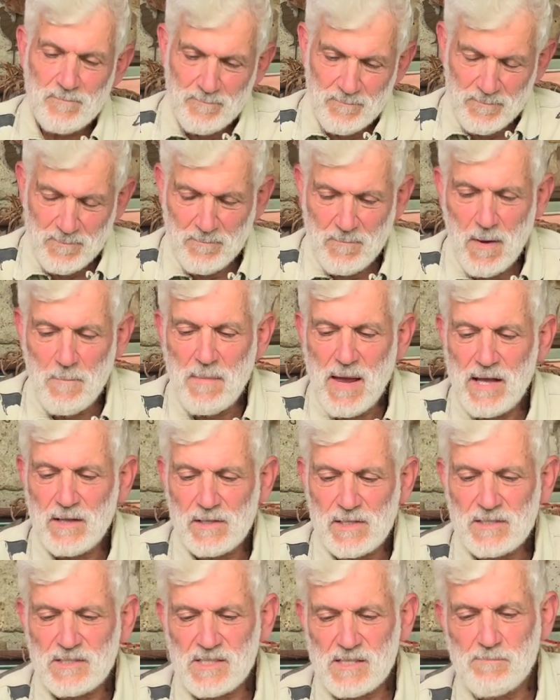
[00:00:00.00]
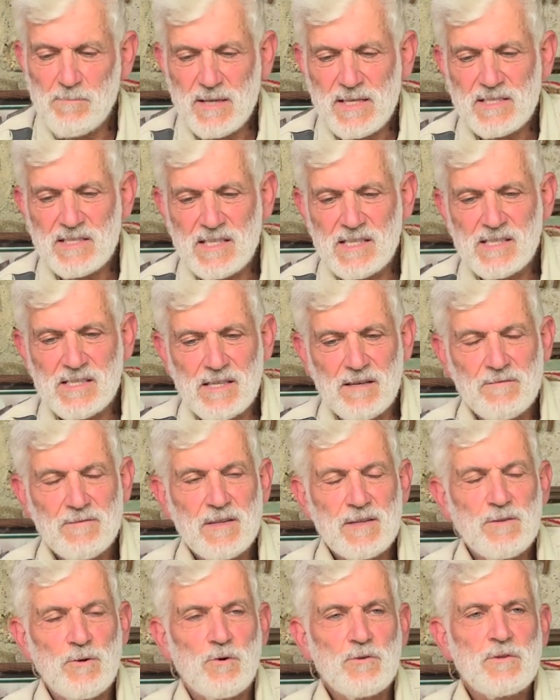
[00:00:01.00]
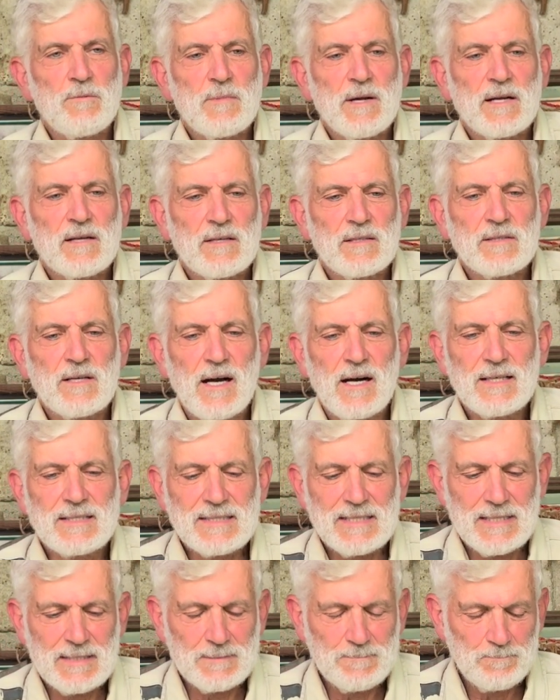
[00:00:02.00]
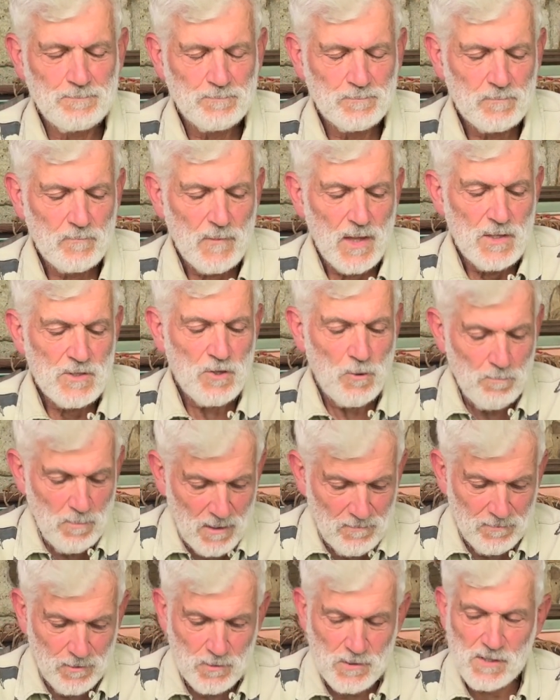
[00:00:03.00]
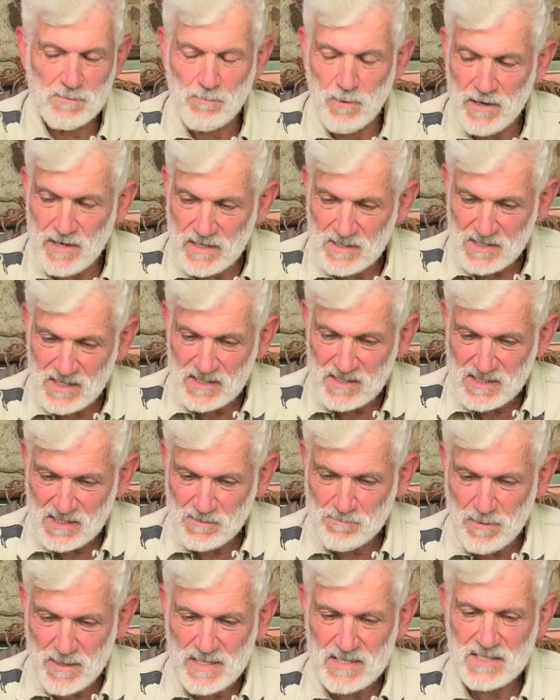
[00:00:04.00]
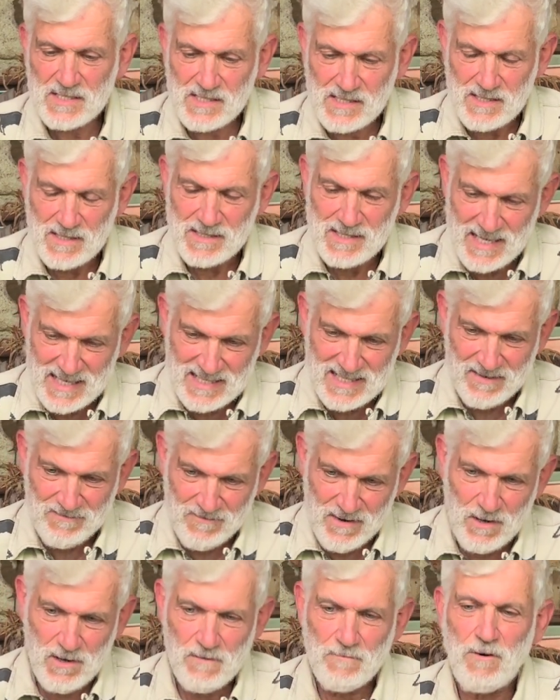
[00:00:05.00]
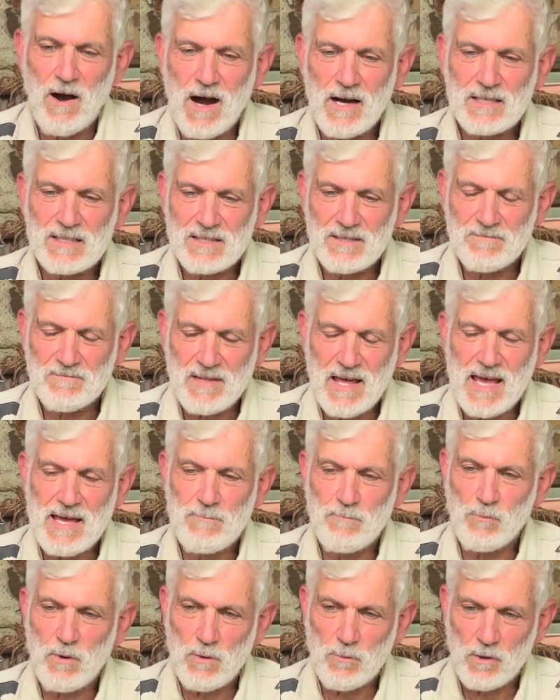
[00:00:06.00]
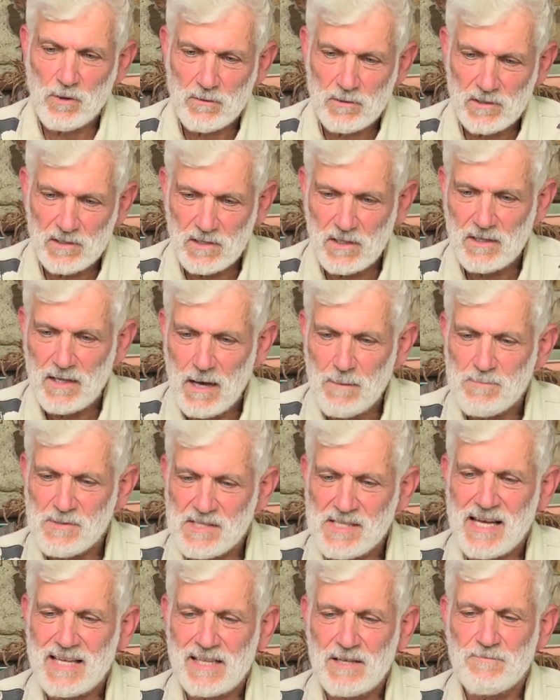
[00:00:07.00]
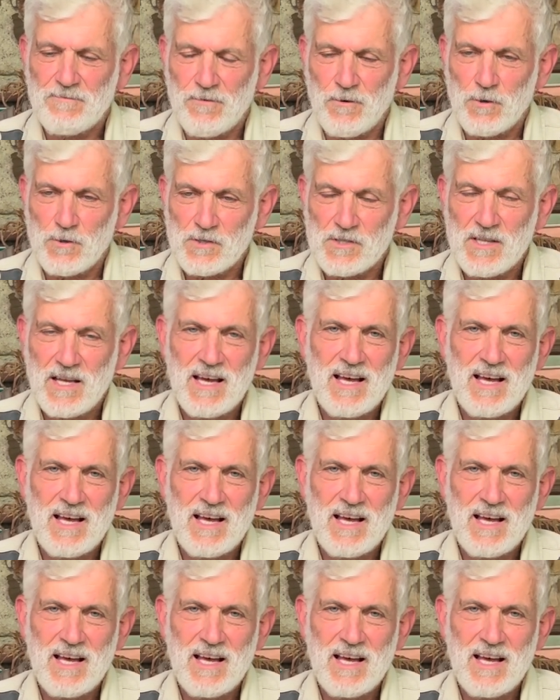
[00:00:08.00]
mammalian species of the North American continent. So Buffalo Springs, it's a very evocative name. We were a little upset at first